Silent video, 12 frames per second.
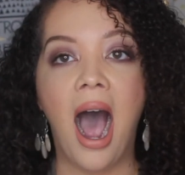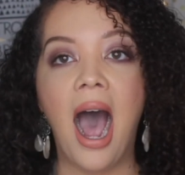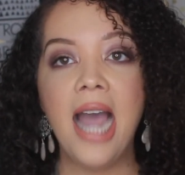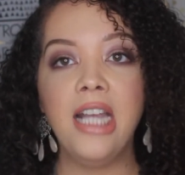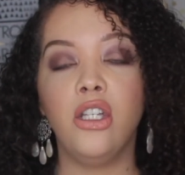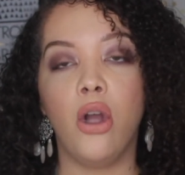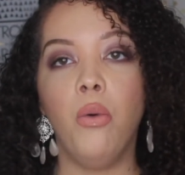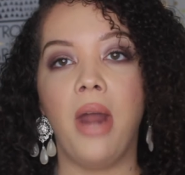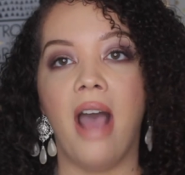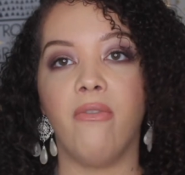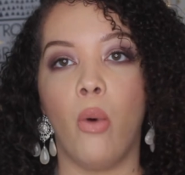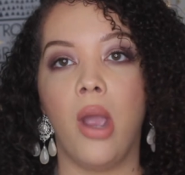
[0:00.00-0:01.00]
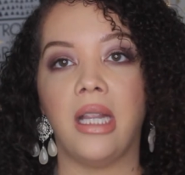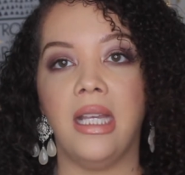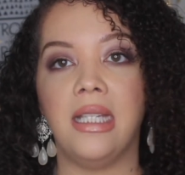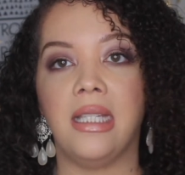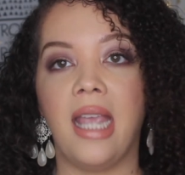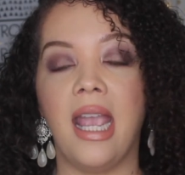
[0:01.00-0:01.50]
I don't have
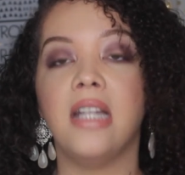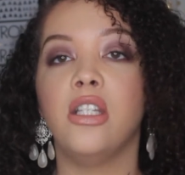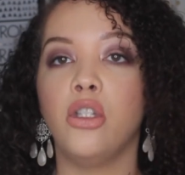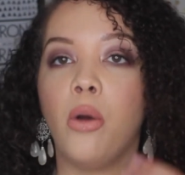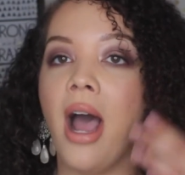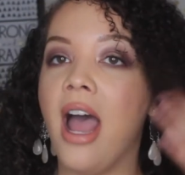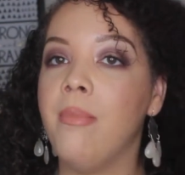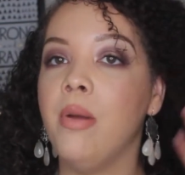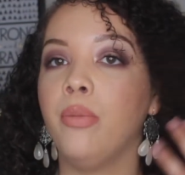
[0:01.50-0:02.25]
oily skin, so I have